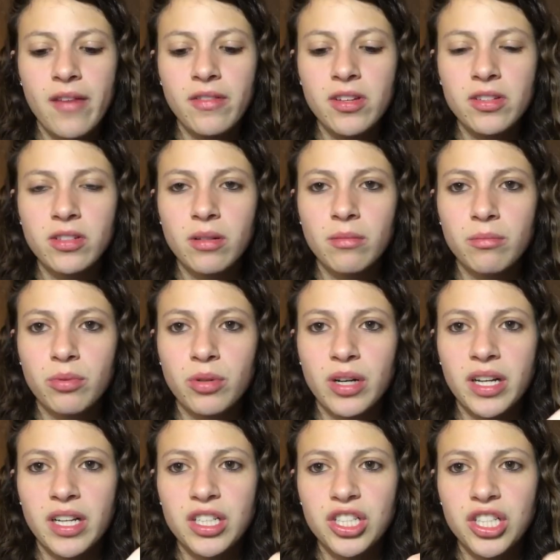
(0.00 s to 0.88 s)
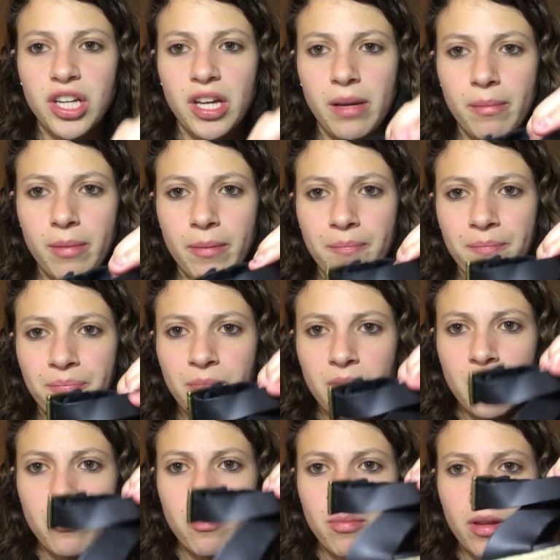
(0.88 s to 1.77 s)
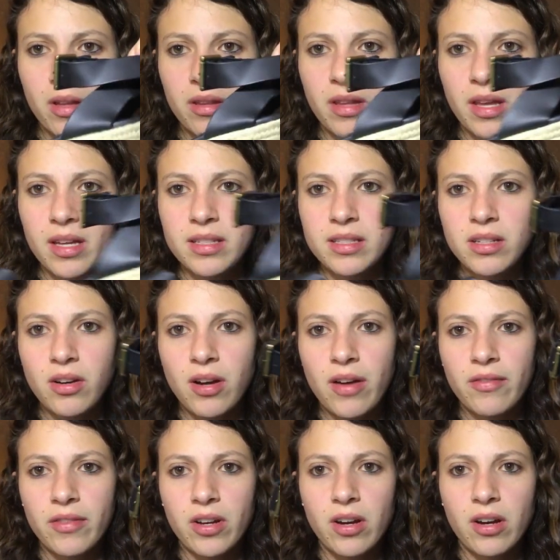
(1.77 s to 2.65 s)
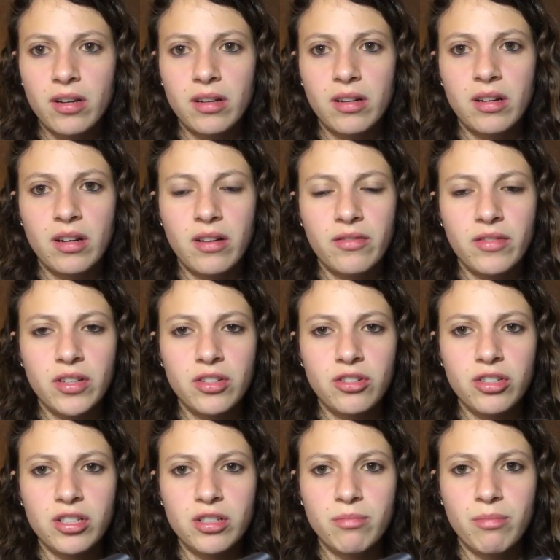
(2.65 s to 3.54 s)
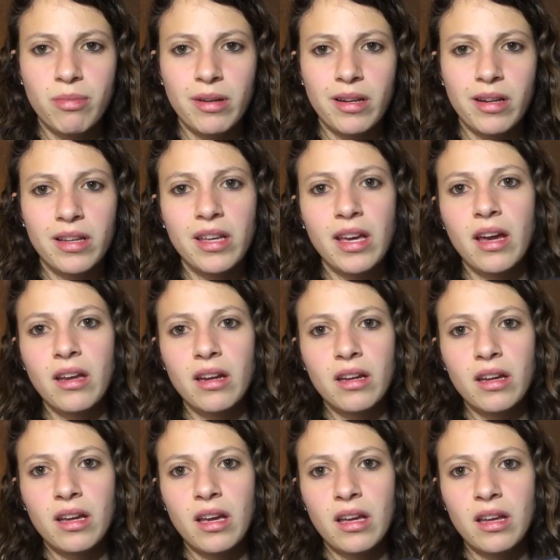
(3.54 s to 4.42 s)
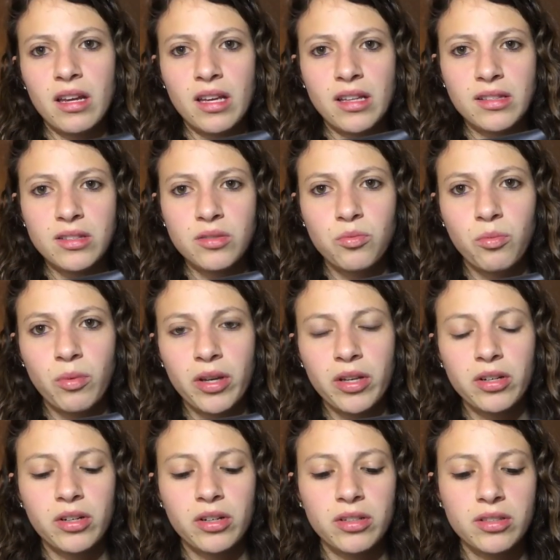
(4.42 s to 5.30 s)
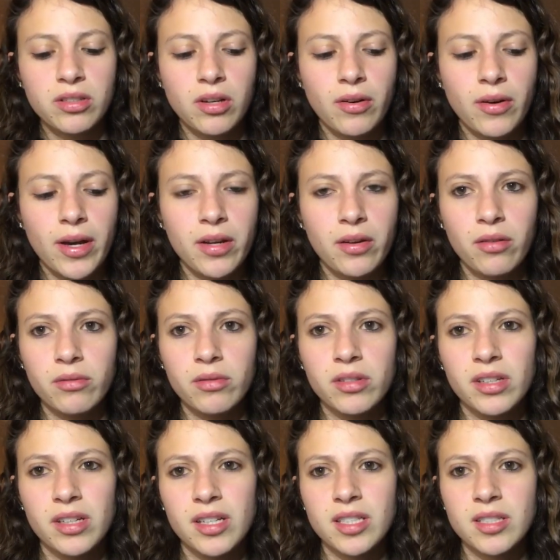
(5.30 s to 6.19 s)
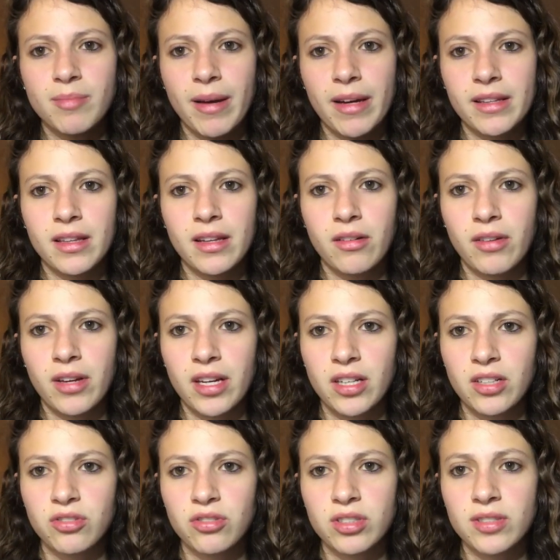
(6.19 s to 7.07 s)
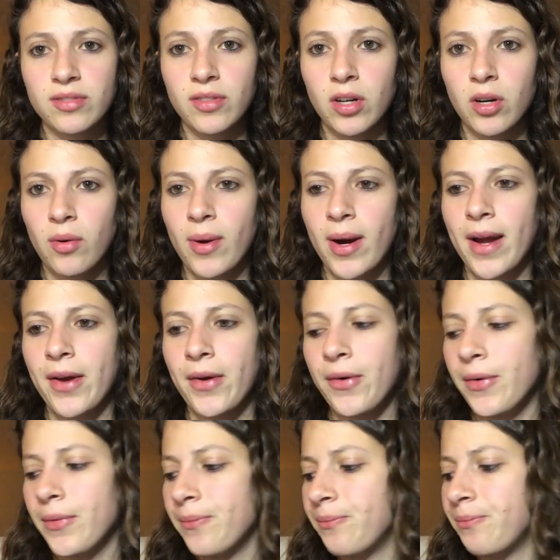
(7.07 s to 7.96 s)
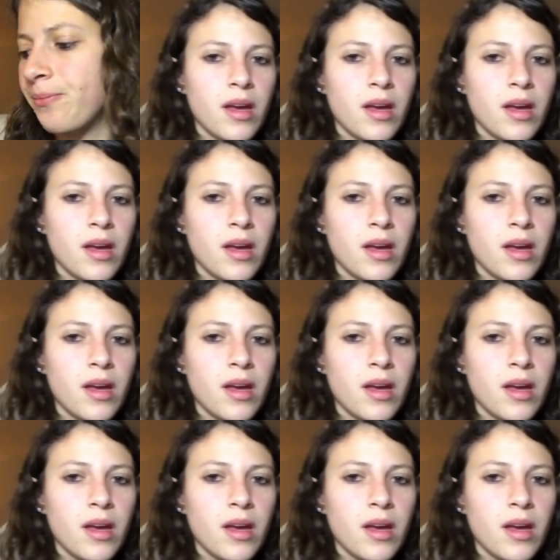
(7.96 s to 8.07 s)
I have these on pretty cheap, but they still haven't gotten enough interest. But yet again, it's winter, so I don't really expect they'll get interest for a while.